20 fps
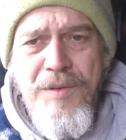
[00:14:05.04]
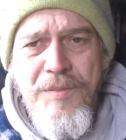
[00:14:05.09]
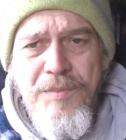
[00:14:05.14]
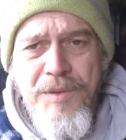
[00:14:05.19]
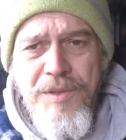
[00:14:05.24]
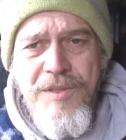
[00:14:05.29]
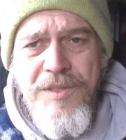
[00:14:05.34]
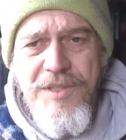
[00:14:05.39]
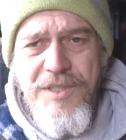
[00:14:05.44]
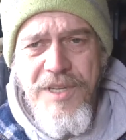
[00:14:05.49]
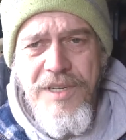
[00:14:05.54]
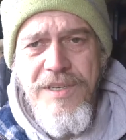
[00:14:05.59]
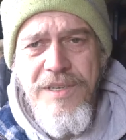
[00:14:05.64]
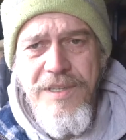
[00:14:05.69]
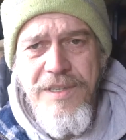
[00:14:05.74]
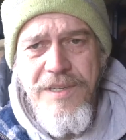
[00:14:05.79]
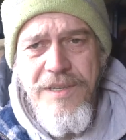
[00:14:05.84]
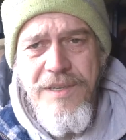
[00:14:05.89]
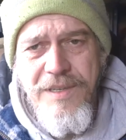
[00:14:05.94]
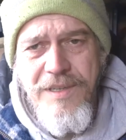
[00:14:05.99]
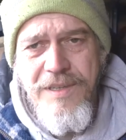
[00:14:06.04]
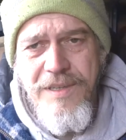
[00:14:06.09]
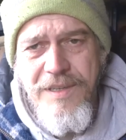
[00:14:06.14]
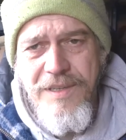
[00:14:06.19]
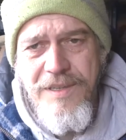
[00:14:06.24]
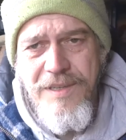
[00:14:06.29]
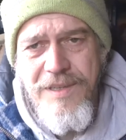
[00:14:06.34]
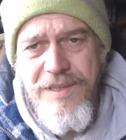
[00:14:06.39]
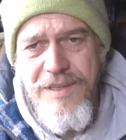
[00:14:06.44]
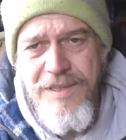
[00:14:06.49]
but the centre
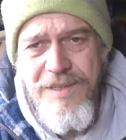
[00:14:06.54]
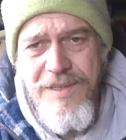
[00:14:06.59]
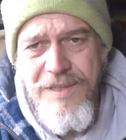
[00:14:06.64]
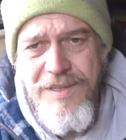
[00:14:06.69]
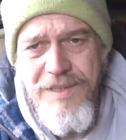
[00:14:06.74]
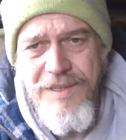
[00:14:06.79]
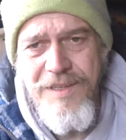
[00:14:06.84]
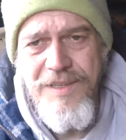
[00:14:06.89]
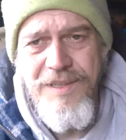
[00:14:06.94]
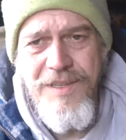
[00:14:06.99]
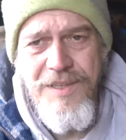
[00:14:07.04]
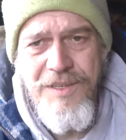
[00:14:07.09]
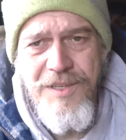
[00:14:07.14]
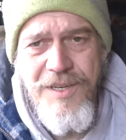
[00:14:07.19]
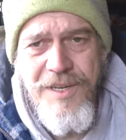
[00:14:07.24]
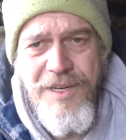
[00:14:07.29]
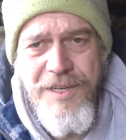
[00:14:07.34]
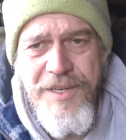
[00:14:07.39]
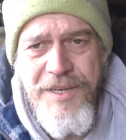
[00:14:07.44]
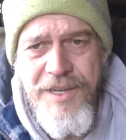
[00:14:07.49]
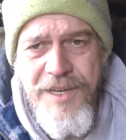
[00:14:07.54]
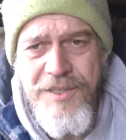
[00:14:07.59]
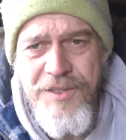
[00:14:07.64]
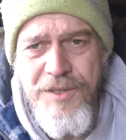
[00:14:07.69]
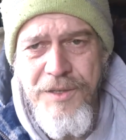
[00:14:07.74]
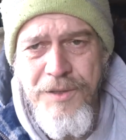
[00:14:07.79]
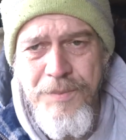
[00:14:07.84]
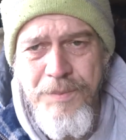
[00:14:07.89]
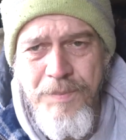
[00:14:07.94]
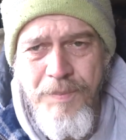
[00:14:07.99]
is a clean air
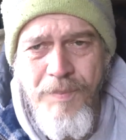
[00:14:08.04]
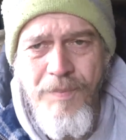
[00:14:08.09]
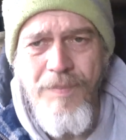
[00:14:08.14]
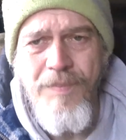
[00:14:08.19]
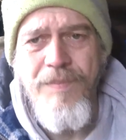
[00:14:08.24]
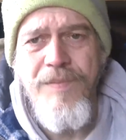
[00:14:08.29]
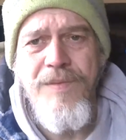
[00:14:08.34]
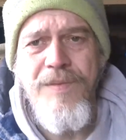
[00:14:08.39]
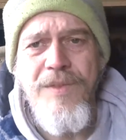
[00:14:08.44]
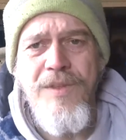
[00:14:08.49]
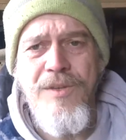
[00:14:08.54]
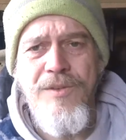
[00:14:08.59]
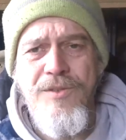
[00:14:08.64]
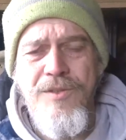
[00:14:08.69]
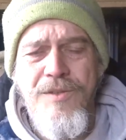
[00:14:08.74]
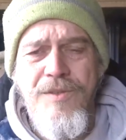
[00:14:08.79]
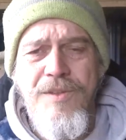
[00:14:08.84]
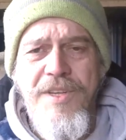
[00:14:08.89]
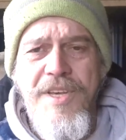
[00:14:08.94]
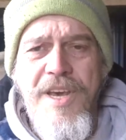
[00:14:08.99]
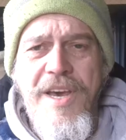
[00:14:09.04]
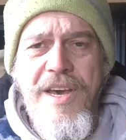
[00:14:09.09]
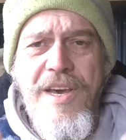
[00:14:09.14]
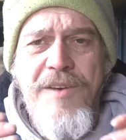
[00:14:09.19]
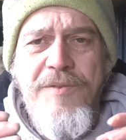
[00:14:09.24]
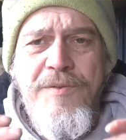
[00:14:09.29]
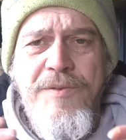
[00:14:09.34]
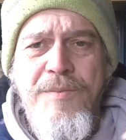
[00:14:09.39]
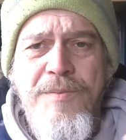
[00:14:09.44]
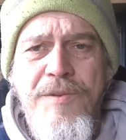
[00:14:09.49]
zone. So the air
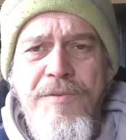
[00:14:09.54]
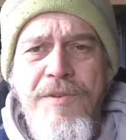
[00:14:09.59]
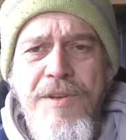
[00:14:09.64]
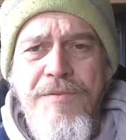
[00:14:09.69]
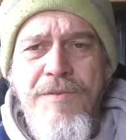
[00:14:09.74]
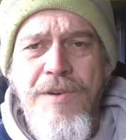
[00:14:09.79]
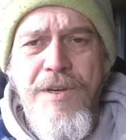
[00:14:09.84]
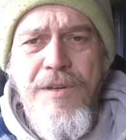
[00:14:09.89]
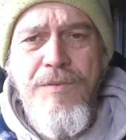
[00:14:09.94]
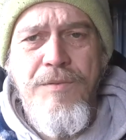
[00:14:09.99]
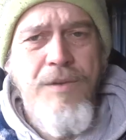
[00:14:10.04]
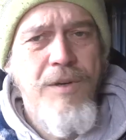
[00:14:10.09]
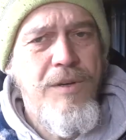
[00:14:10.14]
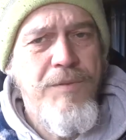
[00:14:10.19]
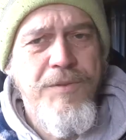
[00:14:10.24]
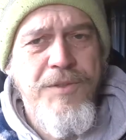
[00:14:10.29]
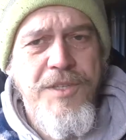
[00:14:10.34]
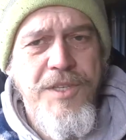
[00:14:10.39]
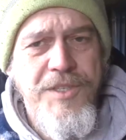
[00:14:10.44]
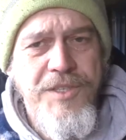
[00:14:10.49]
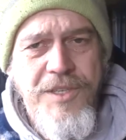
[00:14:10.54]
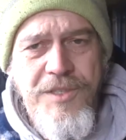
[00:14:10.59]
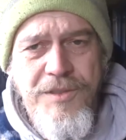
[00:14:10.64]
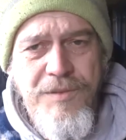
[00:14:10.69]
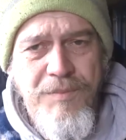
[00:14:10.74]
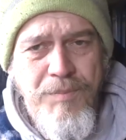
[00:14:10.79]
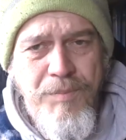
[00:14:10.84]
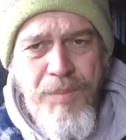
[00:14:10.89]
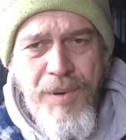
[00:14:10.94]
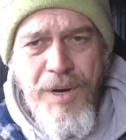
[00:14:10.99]
from the ring road obviously
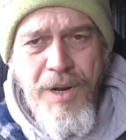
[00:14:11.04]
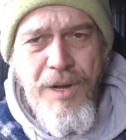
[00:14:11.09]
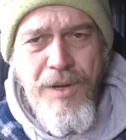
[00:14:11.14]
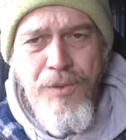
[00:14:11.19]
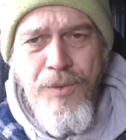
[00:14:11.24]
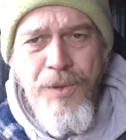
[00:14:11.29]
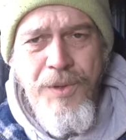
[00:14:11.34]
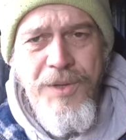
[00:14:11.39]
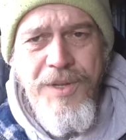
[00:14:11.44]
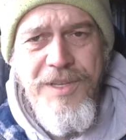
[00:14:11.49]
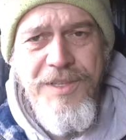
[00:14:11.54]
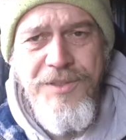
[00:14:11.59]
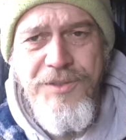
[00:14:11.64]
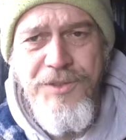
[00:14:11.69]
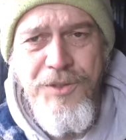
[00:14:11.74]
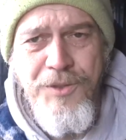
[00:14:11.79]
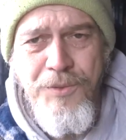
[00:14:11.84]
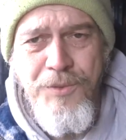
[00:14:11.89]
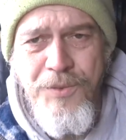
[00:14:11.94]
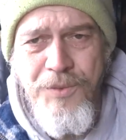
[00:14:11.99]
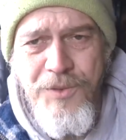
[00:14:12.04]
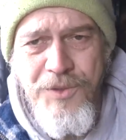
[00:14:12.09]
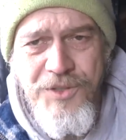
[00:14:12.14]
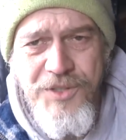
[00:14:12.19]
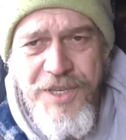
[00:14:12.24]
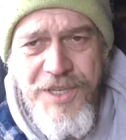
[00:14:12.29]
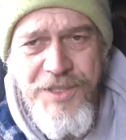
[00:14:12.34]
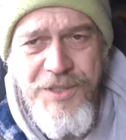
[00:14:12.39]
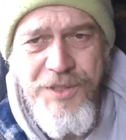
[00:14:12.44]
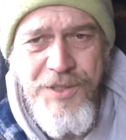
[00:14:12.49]
doesn't blow into the
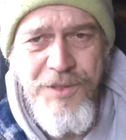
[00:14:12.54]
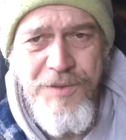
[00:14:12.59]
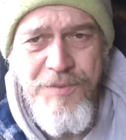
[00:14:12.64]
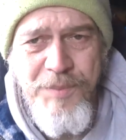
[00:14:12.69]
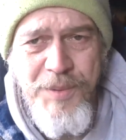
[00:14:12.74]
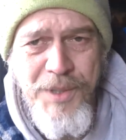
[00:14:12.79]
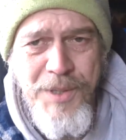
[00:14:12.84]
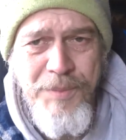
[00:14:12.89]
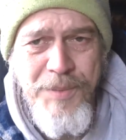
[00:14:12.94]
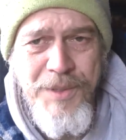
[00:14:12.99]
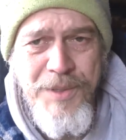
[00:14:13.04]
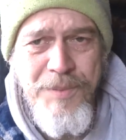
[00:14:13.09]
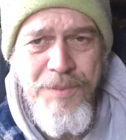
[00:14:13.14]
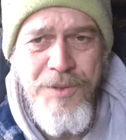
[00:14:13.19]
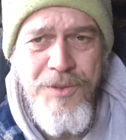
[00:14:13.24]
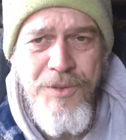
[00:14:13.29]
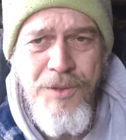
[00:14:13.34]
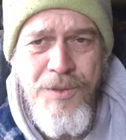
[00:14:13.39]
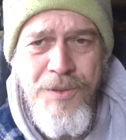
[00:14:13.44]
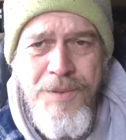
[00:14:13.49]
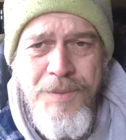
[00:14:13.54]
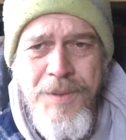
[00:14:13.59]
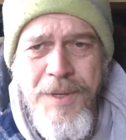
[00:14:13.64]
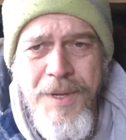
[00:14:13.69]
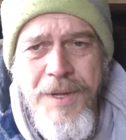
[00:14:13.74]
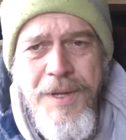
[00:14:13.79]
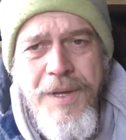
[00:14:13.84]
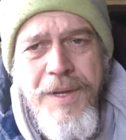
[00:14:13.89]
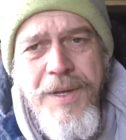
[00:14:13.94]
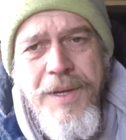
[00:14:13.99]
centre of Birmingham at all.
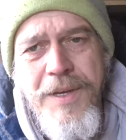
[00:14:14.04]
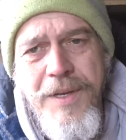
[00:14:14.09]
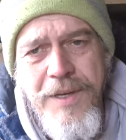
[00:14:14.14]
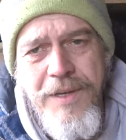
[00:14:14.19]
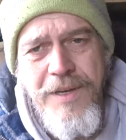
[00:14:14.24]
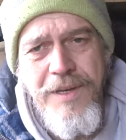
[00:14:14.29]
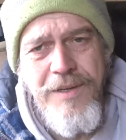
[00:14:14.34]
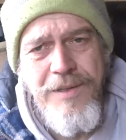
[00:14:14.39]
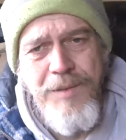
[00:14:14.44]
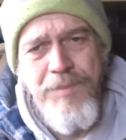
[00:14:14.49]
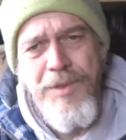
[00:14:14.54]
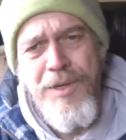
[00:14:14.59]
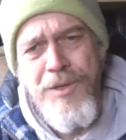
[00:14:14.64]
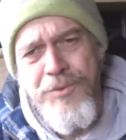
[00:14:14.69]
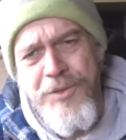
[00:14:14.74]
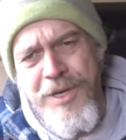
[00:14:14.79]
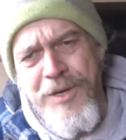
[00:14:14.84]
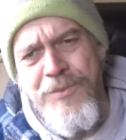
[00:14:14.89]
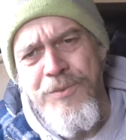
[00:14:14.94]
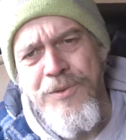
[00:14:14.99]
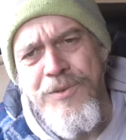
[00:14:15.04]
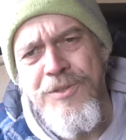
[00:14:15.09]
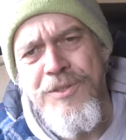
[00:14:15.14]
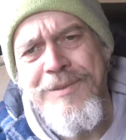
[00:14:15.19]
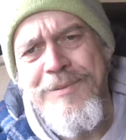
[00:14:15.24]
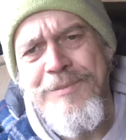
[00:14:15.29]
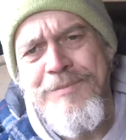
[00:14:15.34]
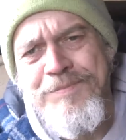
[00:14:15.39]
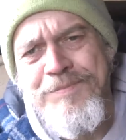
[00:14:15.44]
It only blows outwards.